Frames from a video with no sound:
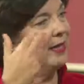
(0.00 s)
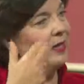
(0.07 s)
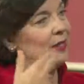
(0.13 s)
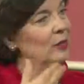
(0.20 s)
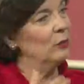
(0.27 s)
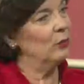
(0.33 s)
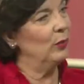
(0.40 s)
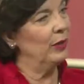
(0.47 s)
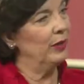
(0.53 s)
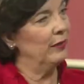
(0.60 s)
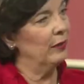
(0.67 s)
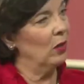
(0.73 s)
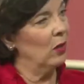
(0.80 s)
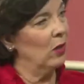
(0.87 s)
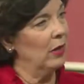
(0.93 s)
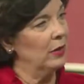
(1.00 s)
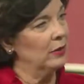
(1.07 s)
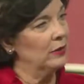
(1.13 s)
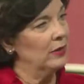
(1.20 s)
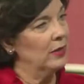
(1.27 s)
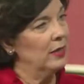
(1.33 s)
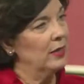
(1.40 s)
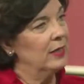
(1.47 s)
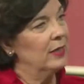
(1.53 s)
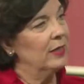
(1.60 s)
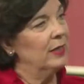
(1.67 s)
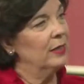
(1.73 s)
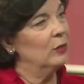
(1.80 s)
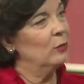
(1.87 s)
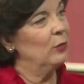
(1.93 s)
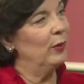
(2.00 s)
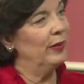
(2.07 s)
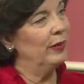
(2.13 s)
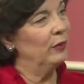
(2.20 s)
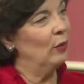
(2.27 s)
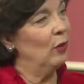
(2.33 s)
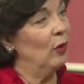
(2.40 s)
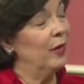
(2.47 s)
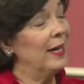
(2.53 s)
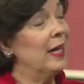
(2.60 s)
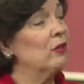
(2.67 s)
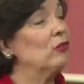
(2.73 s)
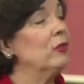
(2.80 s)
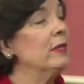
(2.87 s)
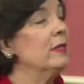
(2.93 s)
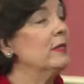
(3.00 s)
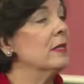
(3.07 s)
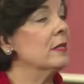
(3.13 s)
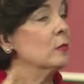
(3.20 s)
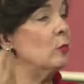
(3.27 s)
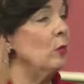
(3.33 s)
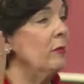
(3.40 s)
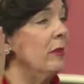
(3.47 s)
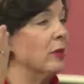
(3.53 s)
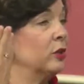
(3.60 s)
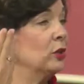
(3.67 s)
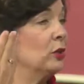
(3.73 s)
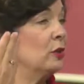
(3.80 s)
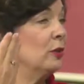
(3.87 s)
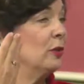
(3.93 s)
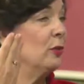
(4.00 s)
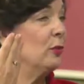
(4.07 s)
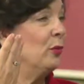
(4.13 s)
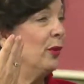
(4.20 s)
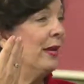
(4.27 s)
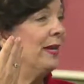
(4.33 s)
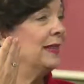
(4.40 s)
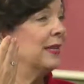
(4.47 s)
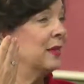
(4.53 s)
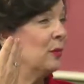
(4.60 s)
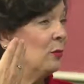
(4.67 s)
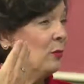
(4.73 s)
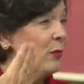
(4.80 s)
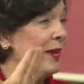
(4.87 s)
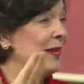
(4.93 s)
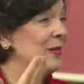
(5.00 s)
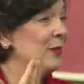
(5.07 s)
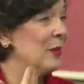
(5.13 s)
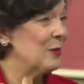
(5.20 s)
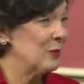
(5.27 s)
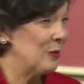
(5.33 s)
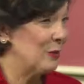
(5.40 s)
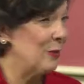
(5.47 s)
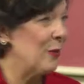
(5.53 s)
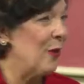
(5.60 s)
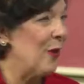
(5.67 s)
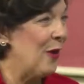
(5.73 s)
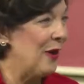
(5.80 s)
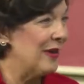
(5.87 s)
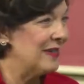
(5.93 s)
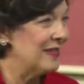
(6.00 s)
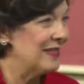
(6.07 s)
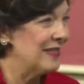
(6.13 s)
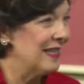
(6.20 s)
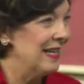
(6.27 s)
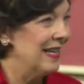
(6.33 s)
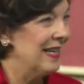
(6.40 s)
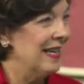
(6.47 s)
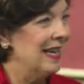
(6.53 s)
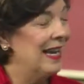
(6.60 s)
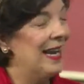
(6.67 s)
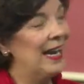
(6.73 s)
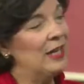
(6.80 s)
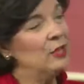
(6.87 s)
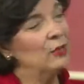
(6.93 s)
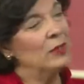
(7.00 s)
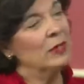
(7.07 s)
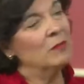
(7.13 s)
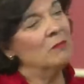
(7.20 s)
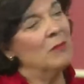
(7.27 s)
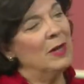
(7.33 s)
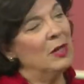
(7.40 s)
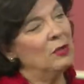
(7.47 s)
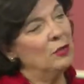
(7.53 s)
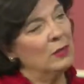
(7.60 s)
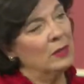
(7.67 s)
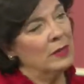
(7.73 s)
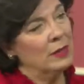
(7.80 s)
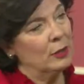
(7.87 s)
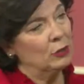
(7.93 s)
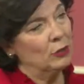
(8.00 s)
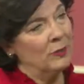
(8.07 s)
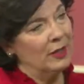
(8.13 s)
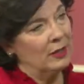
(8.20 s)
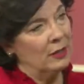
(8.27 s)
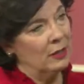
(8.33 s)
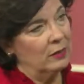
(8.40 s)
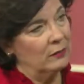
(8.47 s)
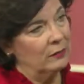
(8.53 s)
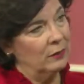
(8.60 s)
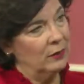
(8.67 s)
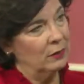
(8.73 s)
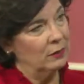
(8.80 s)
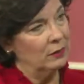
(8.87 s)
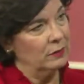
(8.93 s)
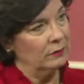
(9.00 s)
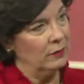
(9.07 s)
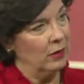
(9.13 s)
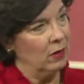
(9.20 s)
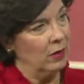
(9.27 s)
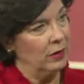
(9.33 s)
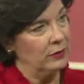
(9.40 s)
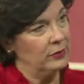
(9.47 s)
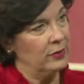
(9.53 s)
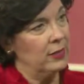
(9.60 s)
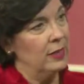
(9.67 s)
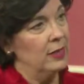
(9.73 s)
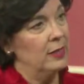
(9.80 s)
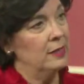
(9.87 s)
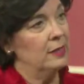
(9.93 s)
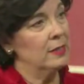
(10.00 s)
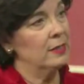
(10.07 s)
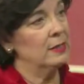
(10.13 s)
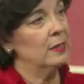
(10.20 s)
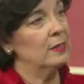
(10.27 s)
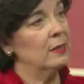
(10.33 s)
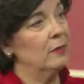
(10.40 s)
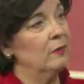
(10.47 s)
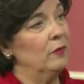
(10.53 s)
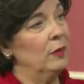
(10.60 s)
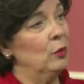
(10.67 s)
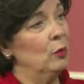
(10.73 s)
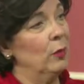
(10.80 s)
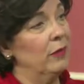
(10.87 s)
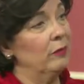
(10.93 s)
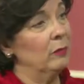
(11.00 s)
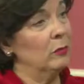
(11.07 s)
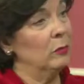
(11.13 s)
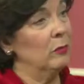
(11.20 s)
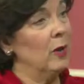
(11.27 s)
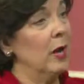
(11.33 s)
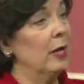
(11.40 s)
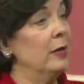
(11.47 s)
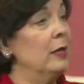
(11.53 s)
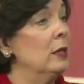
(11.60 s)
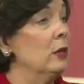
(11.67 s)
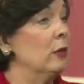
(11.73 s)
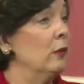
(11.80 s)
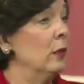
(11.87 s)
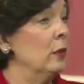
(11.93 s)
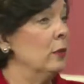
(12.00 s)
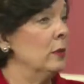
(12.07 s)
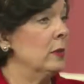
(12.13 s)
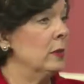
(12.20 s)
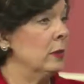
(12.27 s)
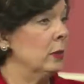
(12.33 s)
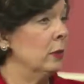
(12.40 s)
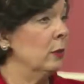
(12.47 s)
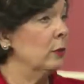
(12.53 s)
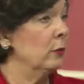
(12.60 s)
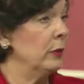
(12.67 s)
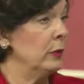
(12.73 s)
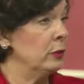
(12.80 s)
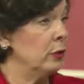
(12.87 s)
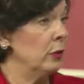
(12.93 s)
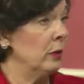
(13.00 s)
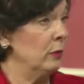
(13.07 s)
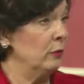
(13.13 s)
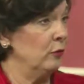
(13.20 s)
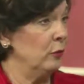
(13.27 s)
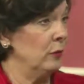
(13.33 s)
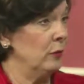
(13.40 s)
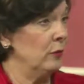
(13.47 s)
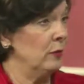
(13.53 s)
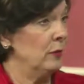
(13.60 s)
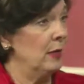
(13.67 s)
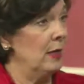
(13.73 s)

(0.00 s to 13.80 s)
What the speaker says: and the brain and the heart. And the brain and the heart actually sends more messages to the brain than the brain does to the heart. And you can measure the electromagnetic field of the heart 6 to 10 feet away from the body in a 360-degree circumference.